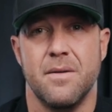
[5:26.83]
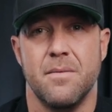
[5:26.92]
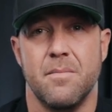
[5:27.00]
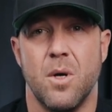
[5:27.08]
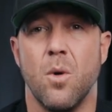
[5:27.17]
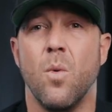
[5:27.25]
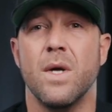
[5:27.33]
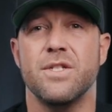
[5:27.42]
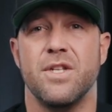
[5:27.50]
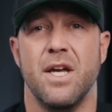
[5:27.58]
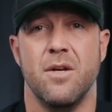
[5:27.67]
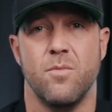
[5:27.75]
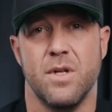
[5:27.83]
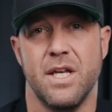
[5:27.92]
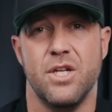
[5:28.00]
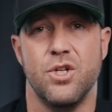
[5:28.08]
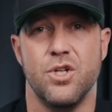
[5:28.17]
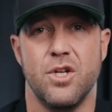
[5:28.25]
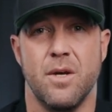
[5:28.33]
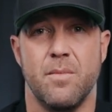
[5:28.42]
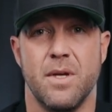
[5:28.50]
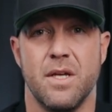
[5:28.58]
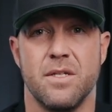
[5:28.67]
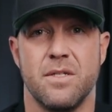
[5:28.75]
But a one-sided relationship
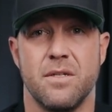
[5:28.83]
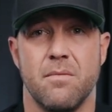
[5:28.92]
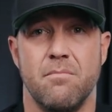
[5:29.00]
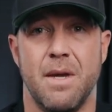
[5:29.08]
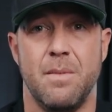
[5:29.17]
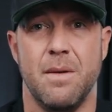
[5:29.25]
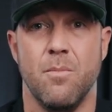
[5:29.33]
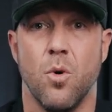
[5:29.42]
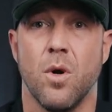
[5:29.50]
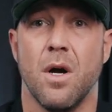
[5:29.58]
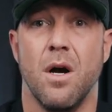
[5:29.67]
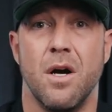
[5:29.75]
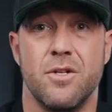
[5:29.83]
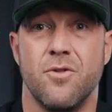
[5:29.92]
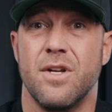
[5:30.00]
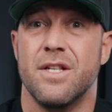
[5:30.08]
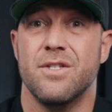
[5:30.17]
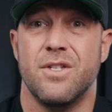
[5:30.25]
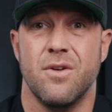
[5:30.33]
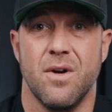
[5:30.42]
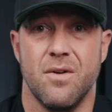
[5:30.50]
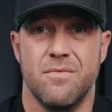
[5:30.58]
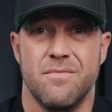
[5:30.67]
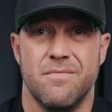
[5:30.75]
is maybe more 100 and
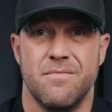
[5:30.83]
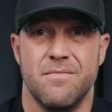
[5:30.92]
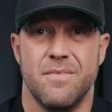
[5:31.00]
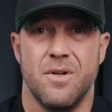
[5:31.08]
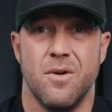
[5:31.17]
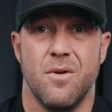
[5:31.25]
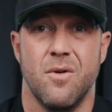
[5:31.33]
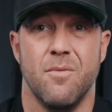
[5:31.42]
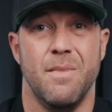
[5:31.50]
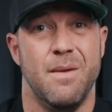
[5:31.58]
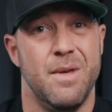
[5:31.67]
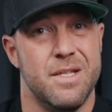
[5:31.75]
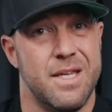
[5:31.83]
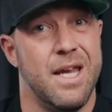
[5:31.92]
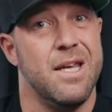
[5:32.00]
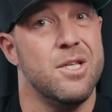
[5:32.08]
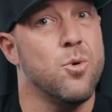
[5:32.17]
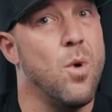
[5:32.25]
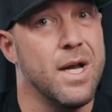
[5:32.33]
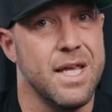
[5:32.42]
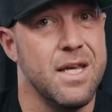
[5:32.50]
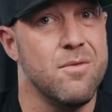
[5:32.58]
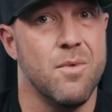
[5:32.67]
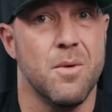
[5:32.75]
0, or maybe it's
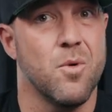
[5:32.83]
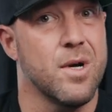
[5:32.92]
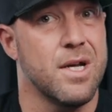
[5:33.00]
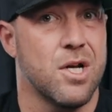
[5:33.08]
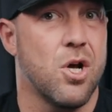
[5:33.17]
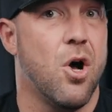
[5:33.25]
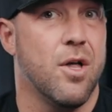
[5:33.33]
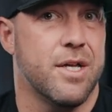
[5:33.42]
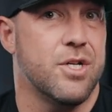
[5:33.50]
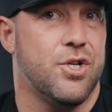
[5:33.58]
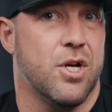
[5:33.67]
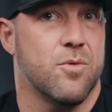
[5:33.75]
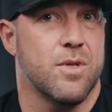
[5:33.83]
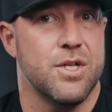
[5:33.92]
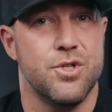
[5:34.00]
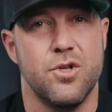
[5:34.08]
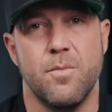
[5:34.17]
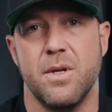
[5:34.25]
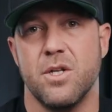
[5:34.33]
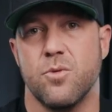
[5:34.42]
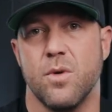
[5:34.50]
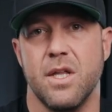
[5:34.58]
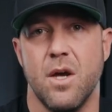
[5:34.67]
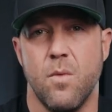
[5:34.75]
80-20, what we're going to call it a shared relationship, but it's
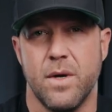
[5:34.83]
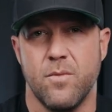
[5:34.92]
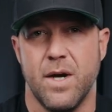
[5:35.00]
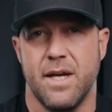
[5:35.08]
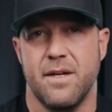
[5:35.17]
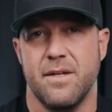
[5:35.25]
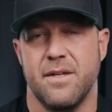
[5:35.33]
really a one-way.